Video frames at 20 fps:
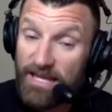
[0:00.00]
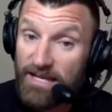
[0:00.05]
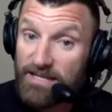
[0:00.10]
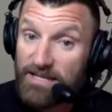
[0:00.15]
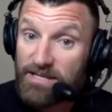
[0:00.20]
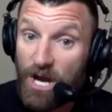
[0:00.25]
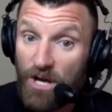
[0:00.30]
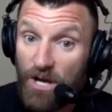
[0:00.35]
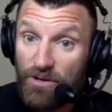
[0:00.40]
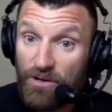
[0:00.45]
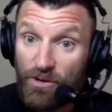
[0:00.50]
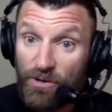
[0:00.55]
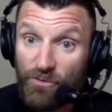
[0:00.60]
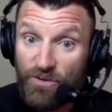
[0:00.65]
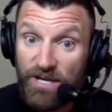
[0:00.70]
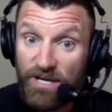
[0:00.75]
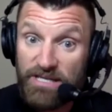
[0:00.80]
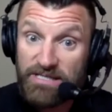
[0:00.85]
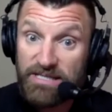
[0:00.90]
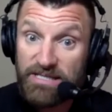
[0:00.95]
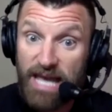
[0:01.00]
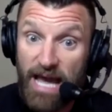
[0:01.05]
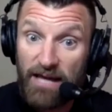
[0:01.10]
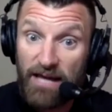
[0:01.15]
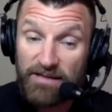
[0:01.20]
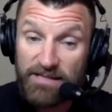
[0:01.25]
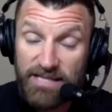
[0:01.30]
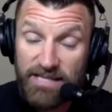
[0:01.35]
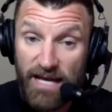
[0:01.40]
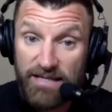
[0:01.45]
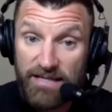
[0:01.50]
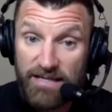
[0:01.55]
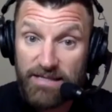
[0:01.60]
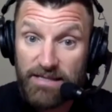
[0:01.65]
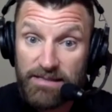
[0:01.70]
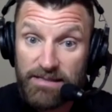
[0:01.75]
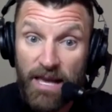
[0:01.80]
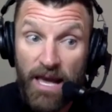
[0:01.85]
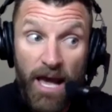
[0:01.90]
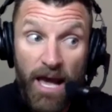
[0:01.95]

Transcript: it's 100 degrees in Dallas, Texas,